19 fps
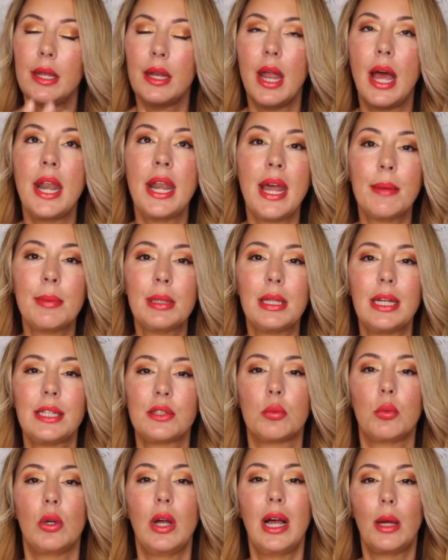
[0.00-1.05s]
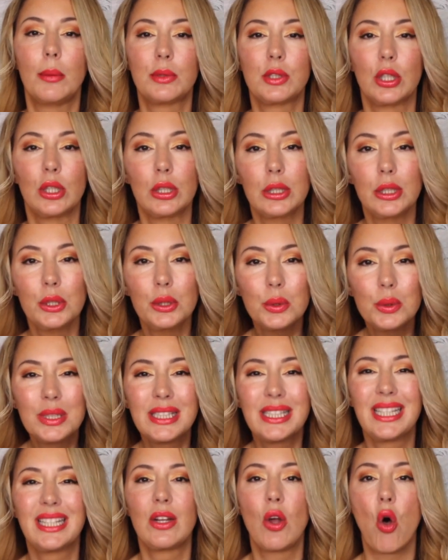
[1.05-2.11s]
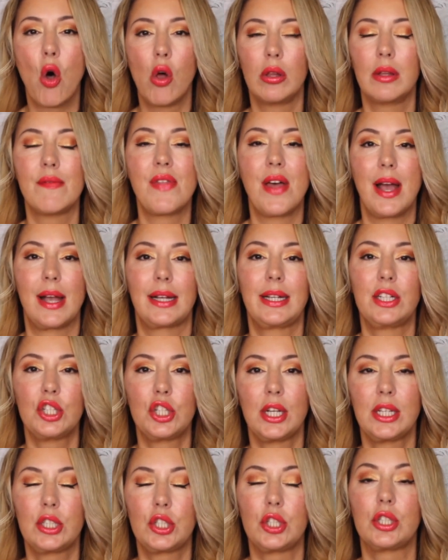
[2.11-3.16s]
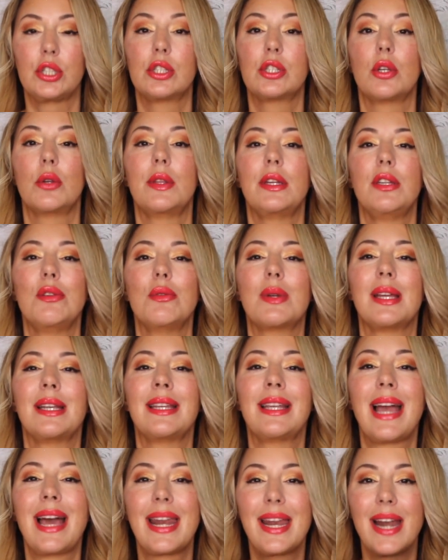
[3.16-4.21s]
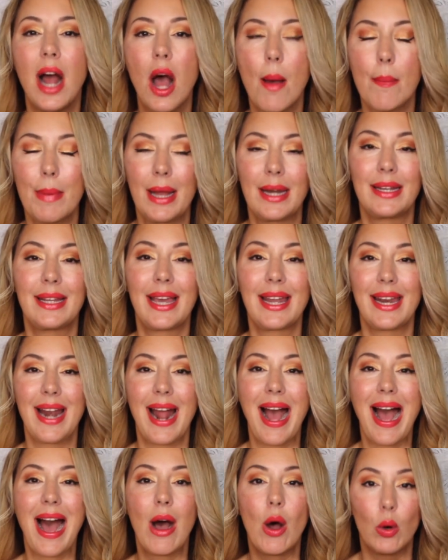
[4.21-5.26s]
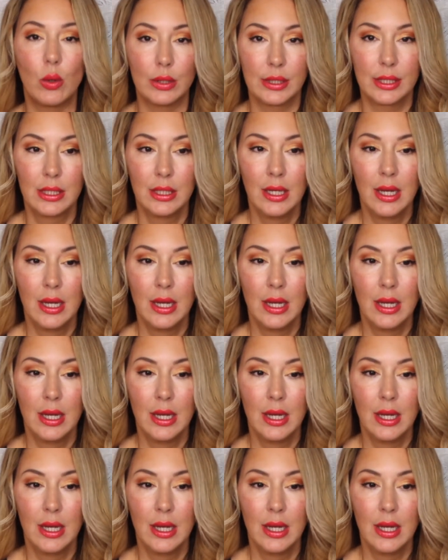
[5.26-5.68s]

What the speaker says: a nebulizer will help to loosen all of that congestion so that you can get it up and get it out.